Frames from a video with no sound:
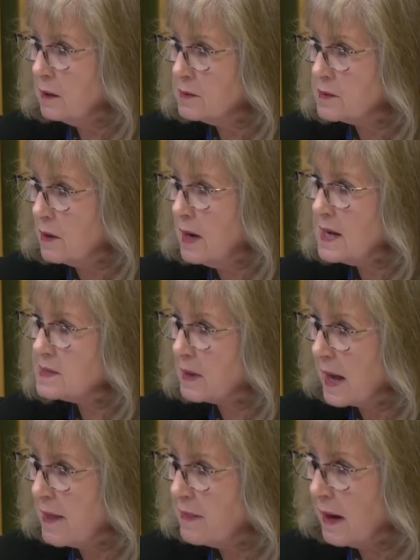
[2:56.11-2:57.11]
So let's
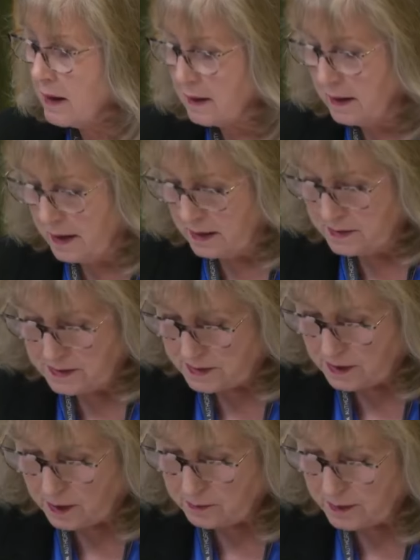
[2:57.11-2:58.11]
get that clear to
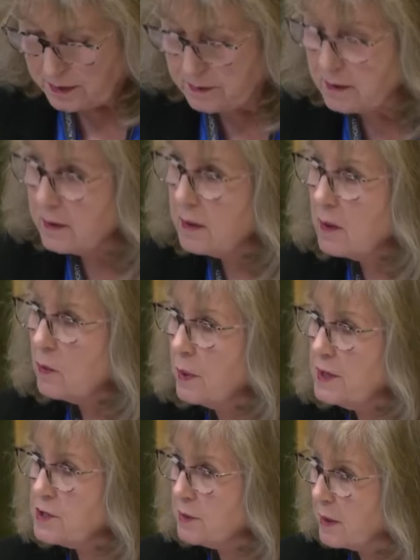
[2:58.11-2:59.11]
start with.
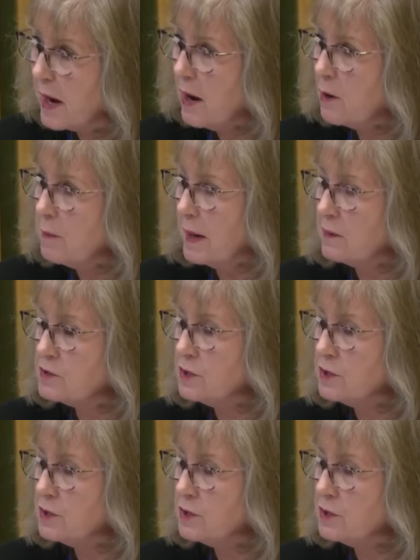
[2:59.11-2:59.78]
We do care about